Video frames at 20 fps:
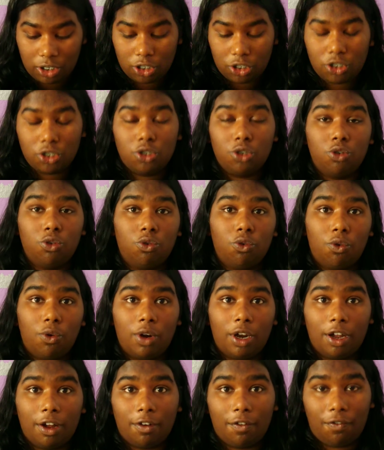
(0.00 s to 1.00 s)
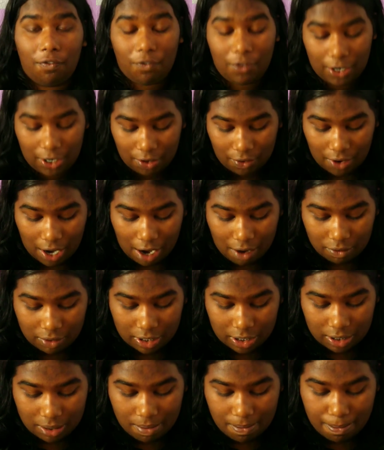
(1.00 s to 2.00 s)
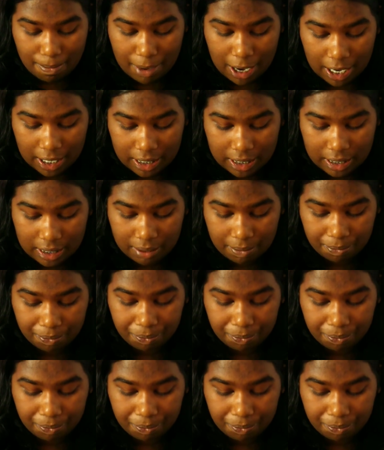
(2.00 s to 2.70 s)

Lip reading: to figure out. But